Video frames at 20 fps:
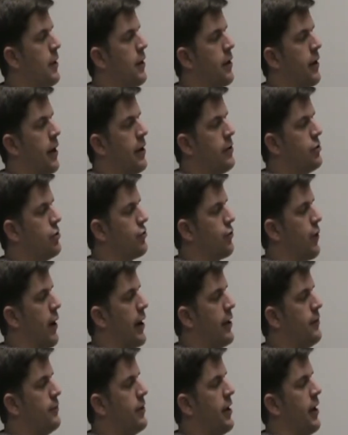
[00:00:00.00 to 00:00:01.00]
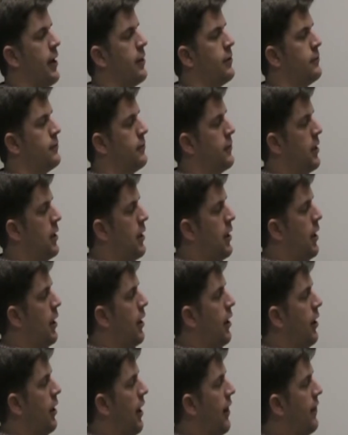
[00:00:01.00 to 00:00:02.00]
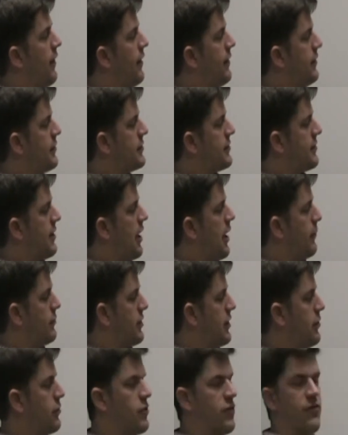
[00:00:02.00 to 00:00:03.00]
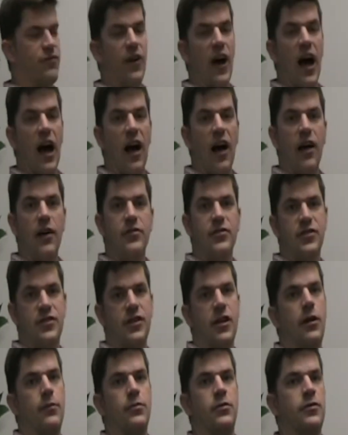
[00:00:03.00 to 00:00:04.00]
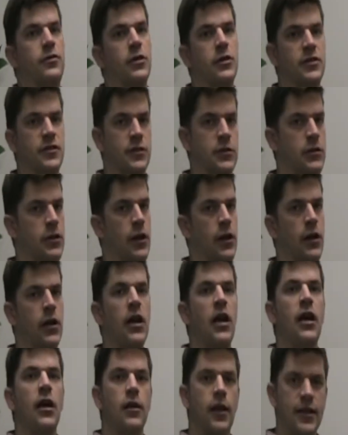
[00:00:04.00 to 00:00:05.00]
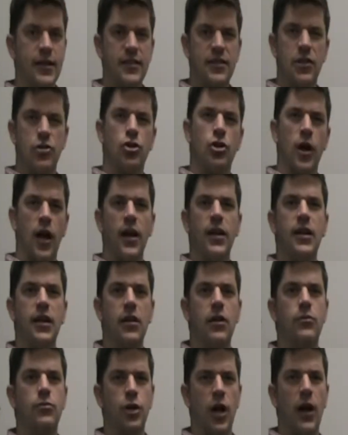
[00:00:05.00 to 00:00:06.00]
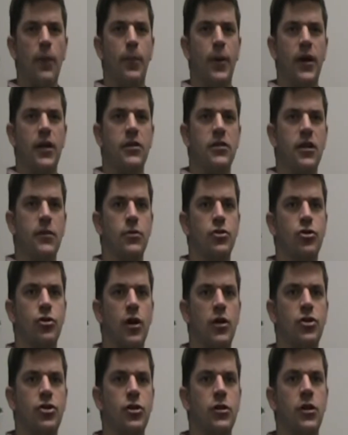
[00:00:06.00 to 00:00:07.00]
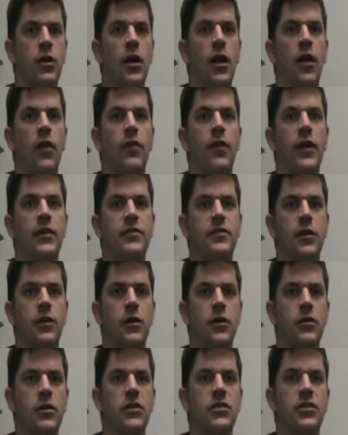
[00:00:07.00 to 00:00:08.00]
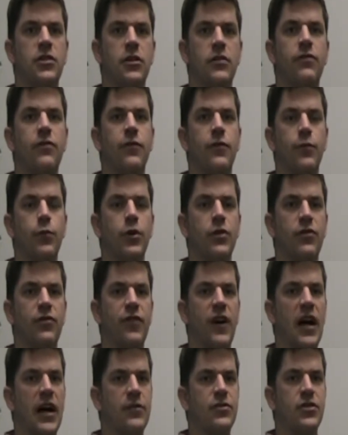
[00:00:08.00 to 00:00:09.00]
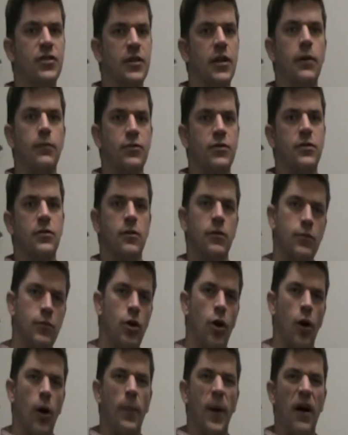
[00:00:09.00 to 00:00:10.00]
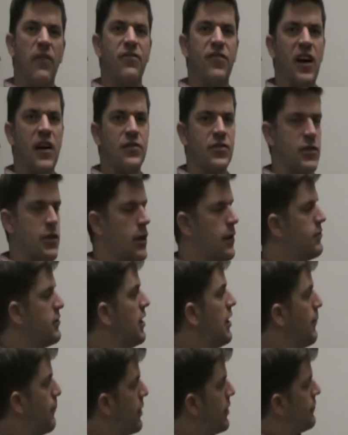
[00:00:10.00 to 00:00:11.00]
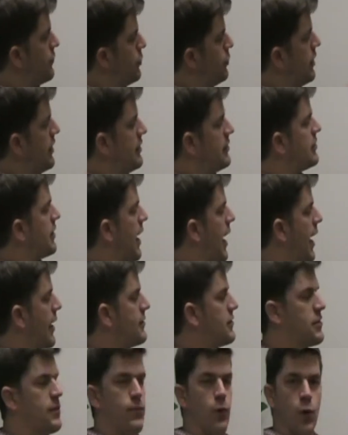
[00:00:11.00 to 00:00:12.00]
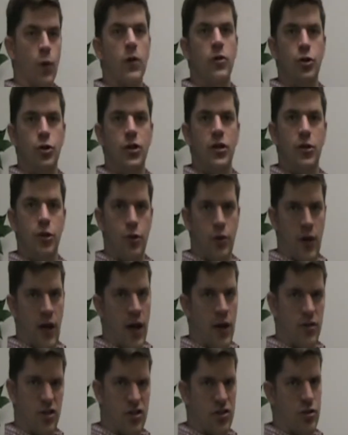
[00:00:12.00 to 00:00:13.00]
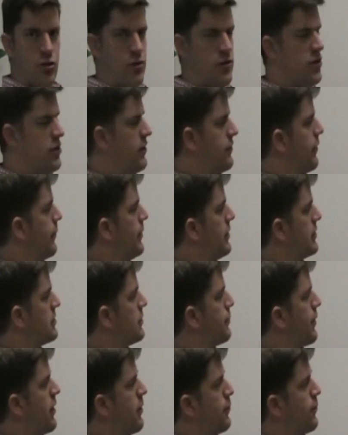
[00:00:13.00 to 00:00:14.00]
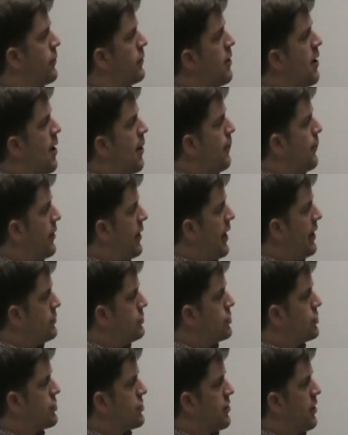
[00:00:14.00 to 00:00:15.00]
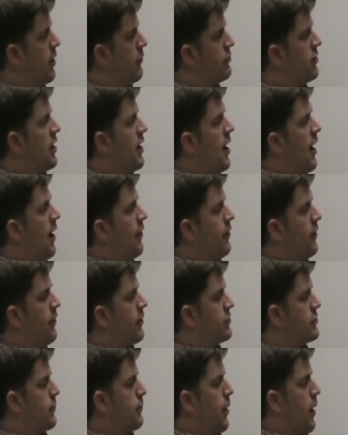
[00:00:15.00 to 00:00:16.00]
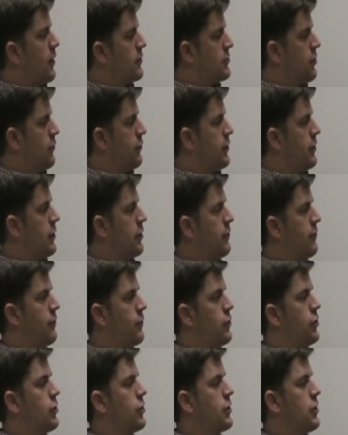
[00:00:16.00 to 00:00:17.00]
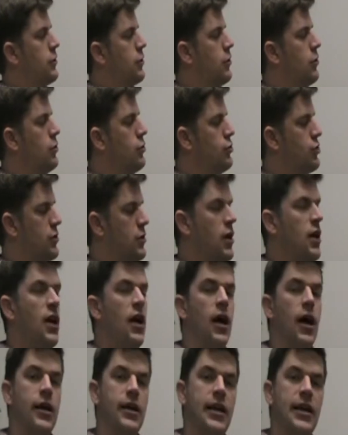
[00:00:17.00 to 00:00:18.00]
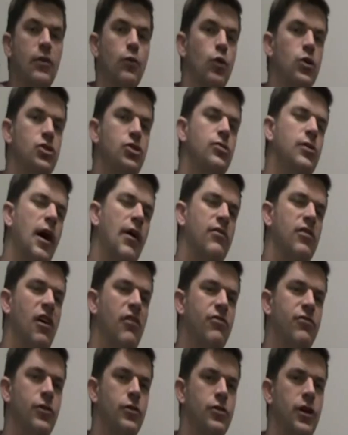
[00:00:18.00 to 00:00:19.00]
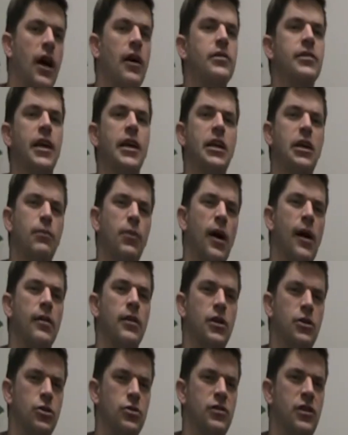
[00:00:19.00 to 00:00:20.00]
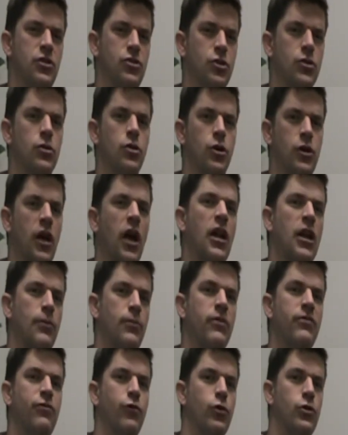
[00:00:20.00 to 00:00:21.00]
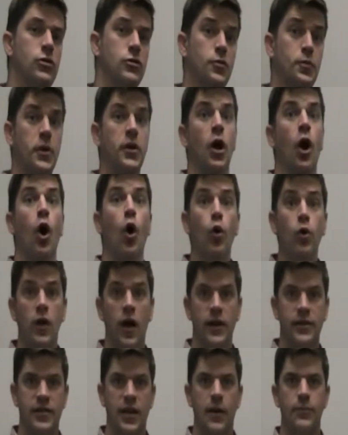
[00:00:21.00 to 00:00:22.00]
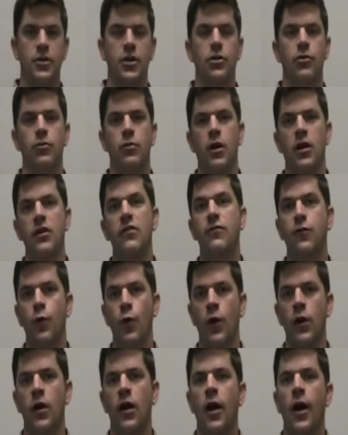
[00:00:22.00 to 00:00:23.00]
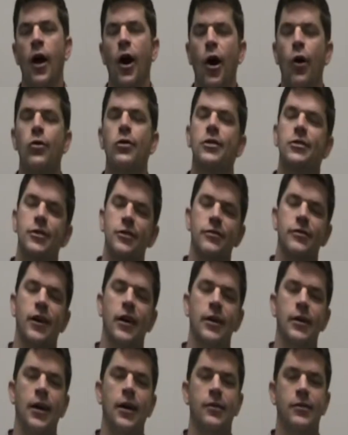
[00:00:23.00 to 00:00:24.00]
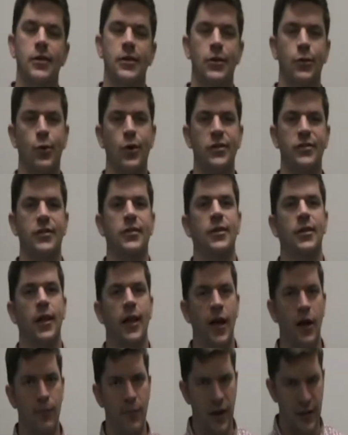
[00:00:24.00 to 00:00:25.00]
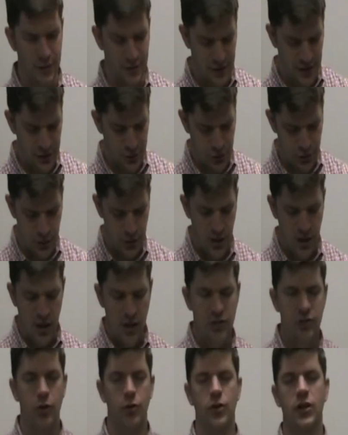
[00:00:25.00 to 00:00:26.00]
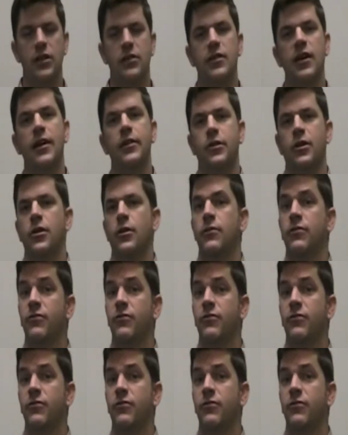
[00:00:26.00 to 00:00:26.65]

Okay. Just write them down. And then the steps. Here's 5 steps listed there. Like I said, try to pick a demonstration that's listed with 5 steps, about 5 steps. But if you need to add some more, you can do that. Just use a different piece of paper. But add your steps, and then there's a box over here for your conclusion. Again, once you have that filled out, take it by and let your teacher look at it before you spend a whole lot of time getting ready for it, only to find out that it wasn't allowed by your teacher. So get that done